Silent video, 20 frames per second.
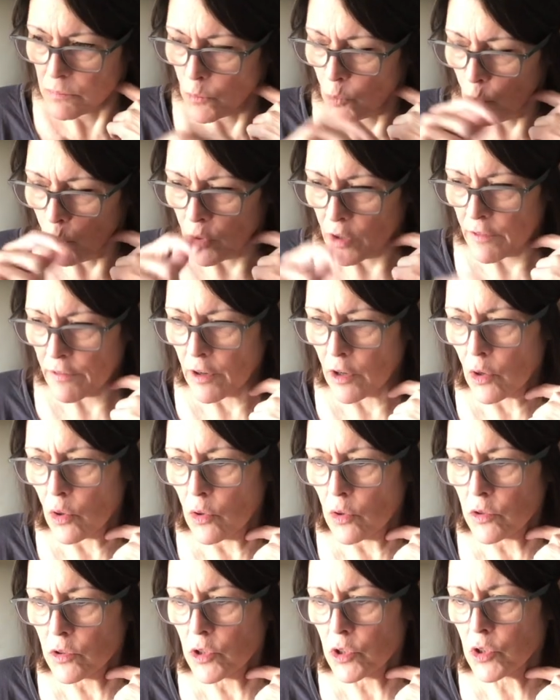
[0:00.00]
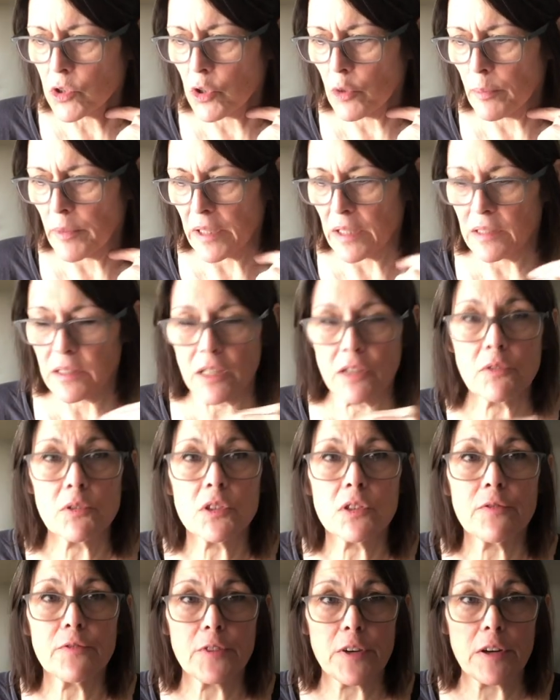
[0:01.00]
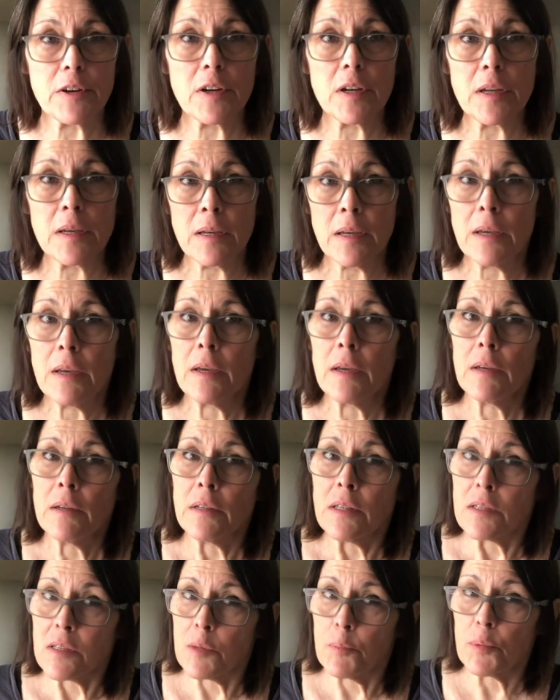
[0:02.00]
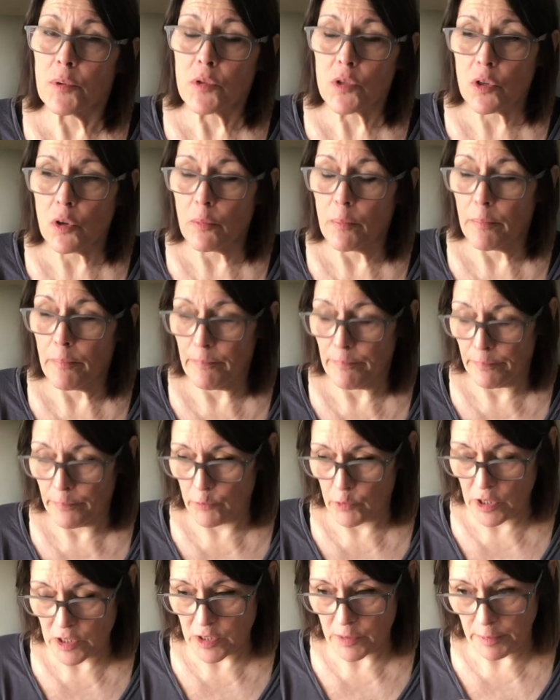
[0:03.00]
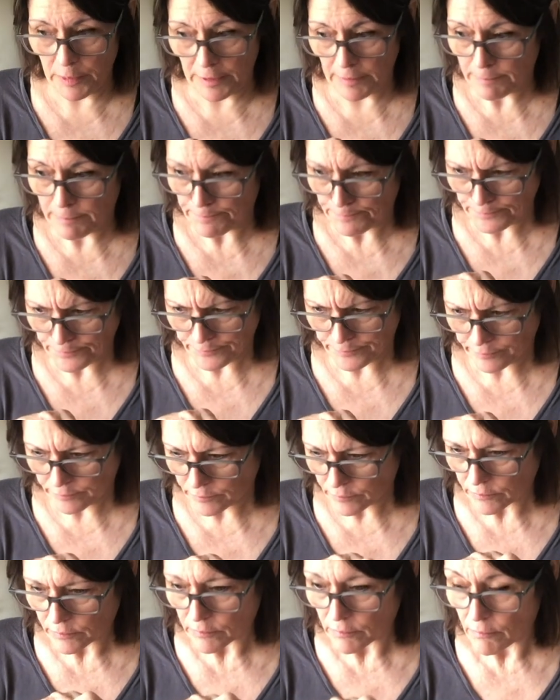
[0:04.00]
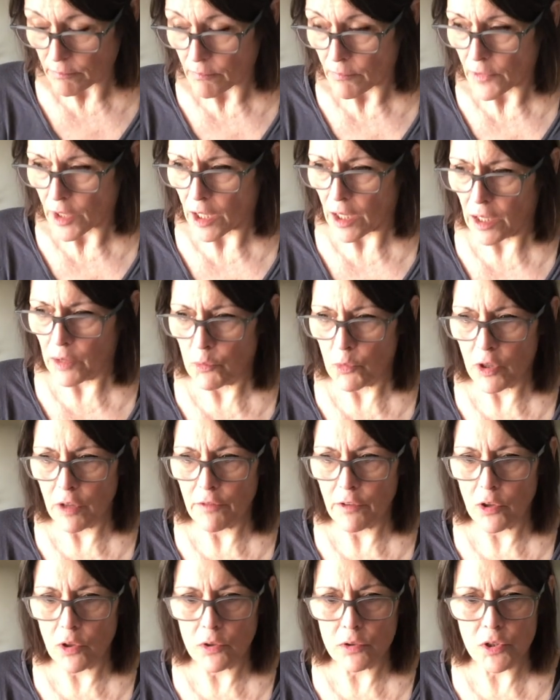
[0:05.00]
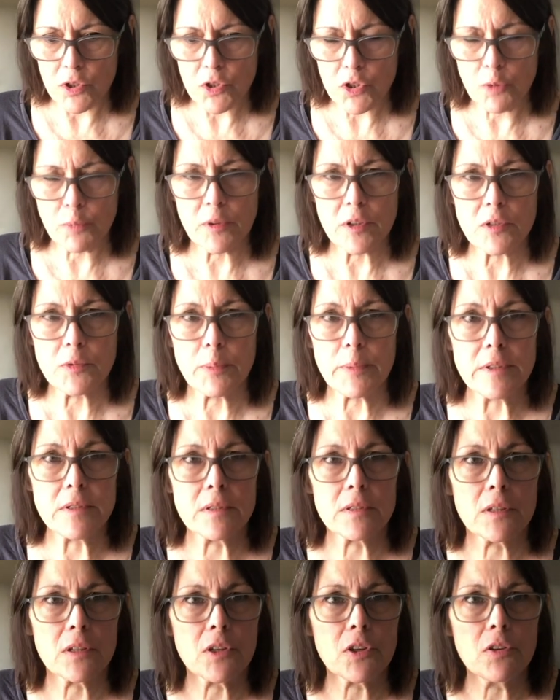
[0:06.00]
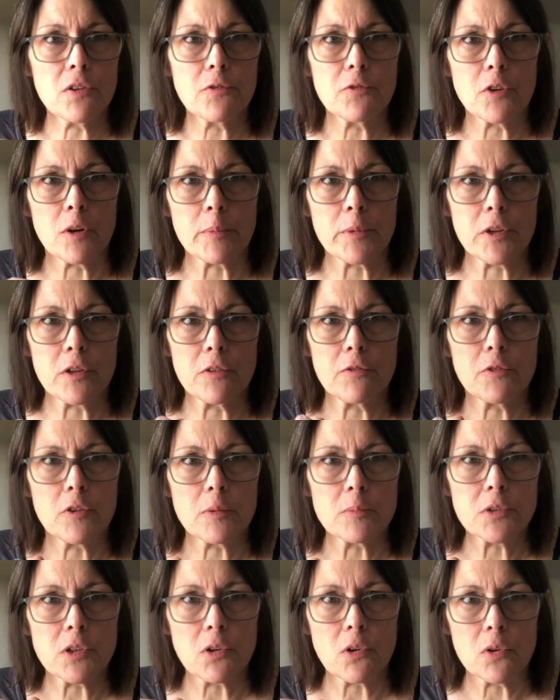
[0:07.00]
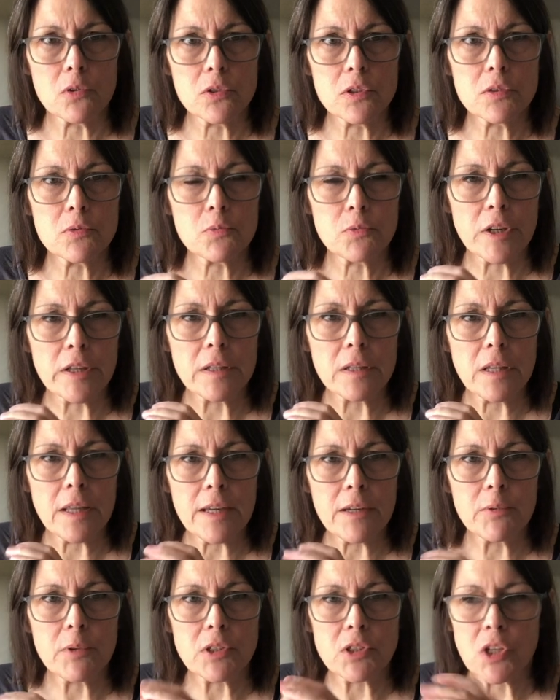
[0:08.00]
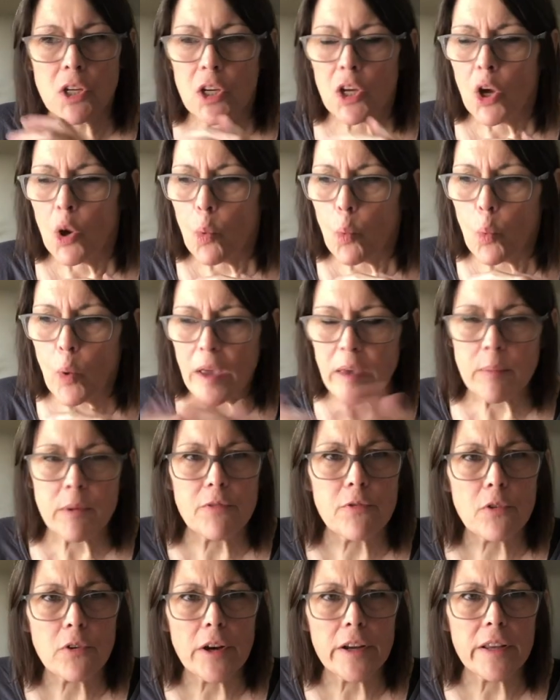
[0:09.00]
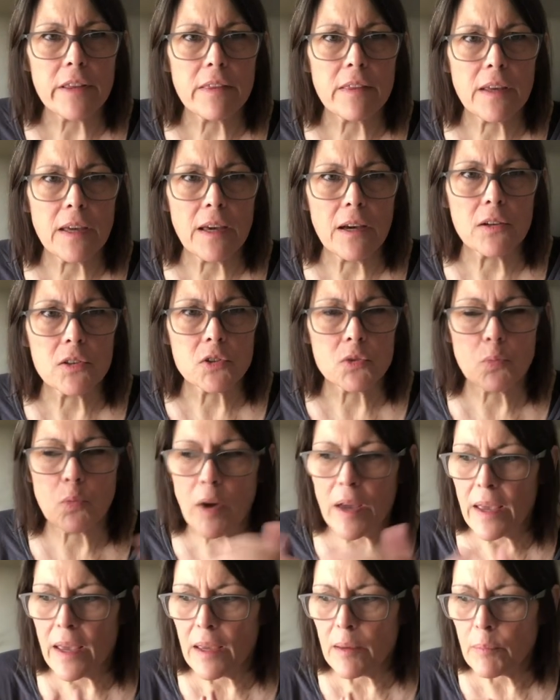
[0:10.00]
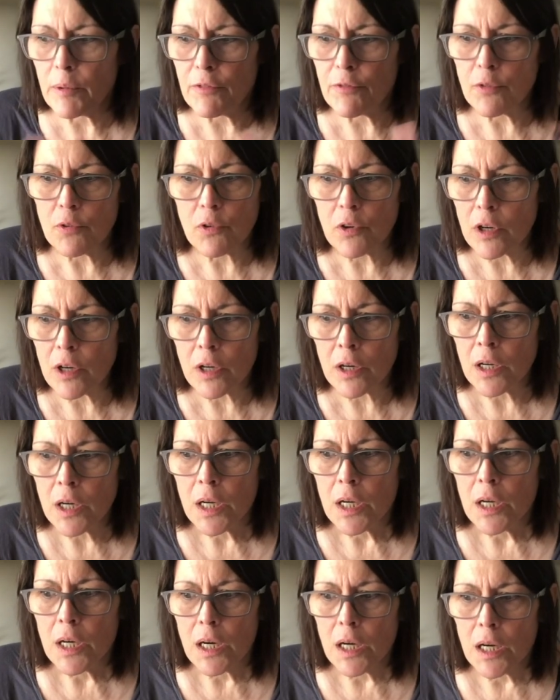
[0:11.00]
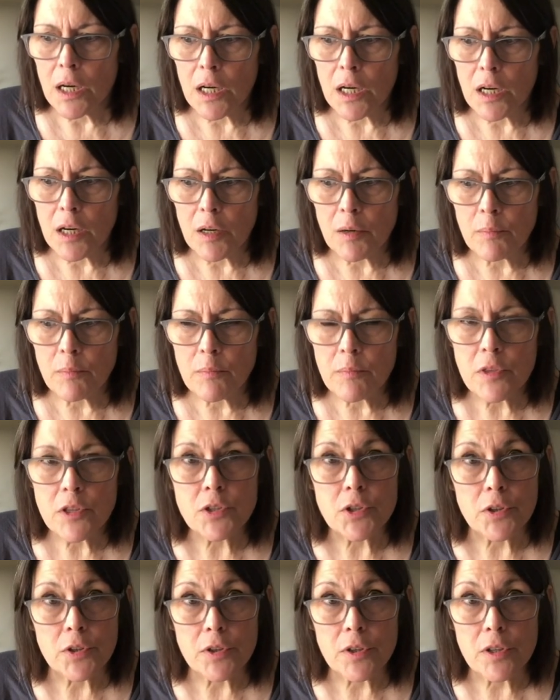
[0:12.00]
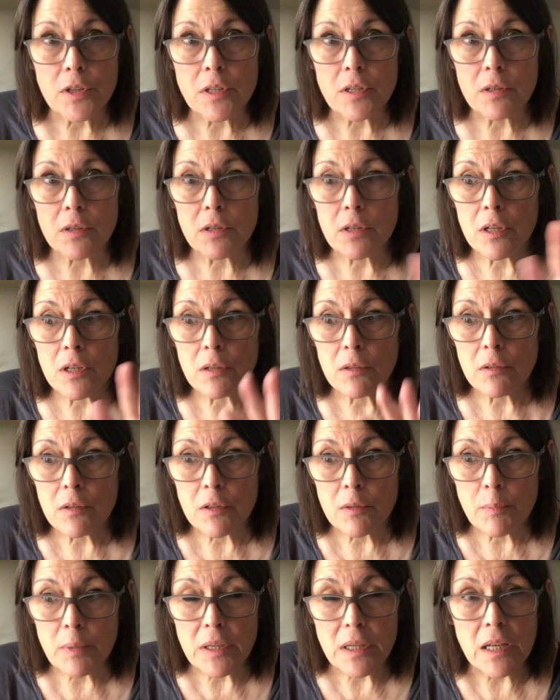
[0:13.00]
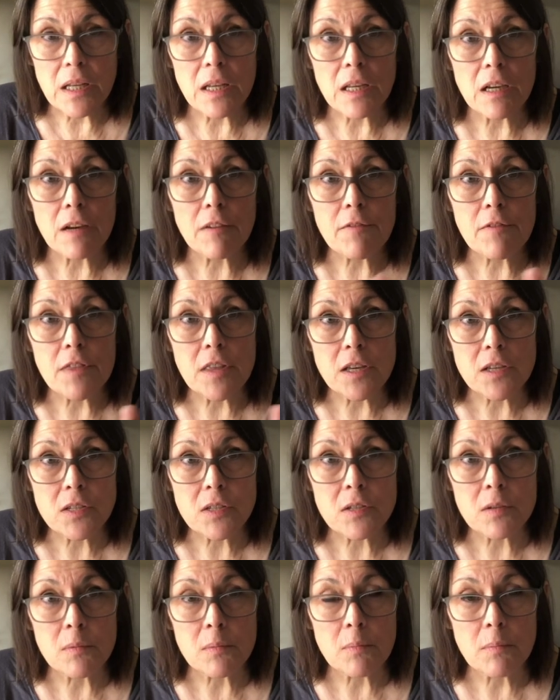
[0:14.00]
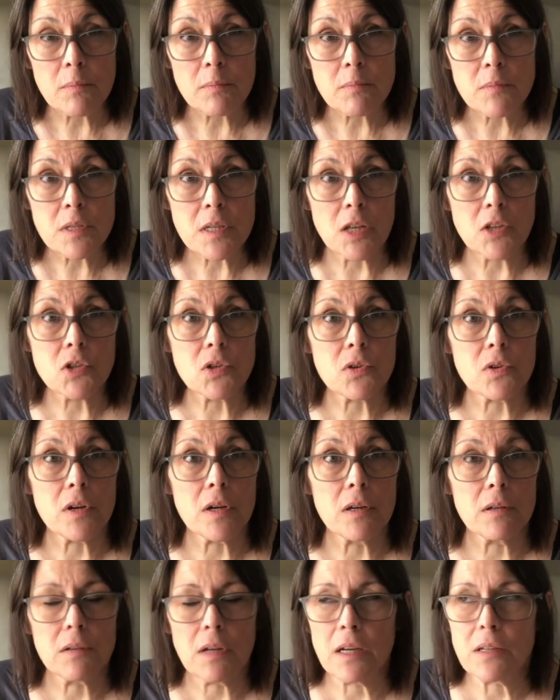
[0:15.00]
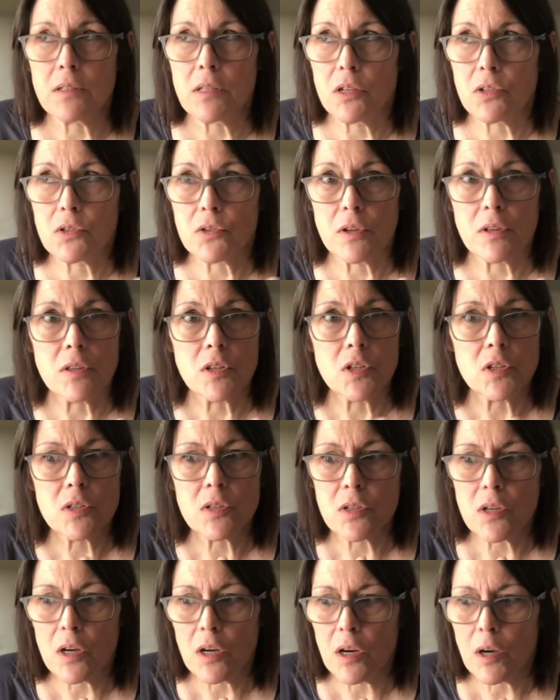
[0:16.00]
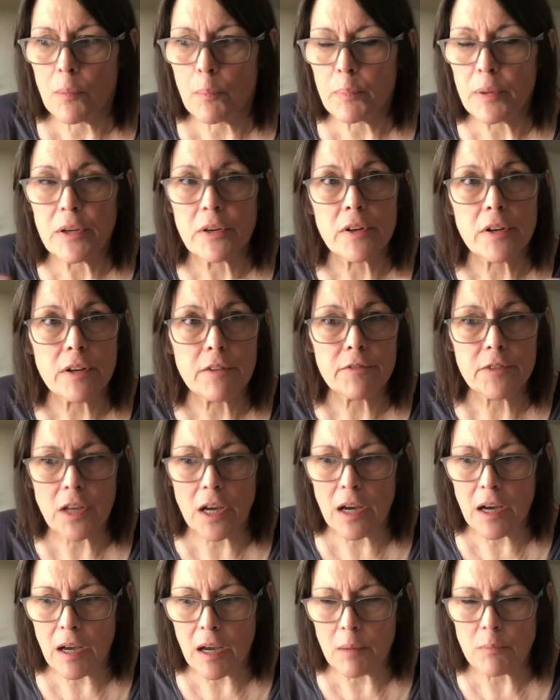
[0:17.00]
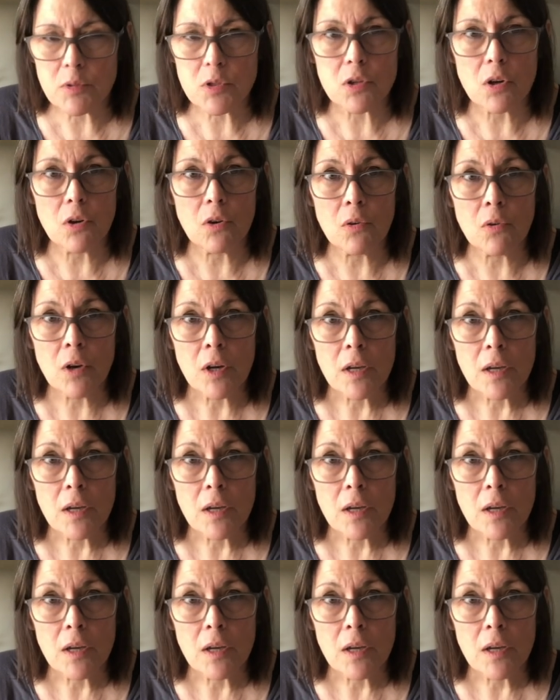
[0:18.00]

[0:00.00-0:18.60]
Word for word: one of our oldest soap makings, it was a very simple soap recipe. And one of our oldest soap recipes is in cuneiform. Cuneiform is our oldest written language, way before anything else, way before um, the turn of the, the, the, beginning of this century, not century, this uh, period of time. So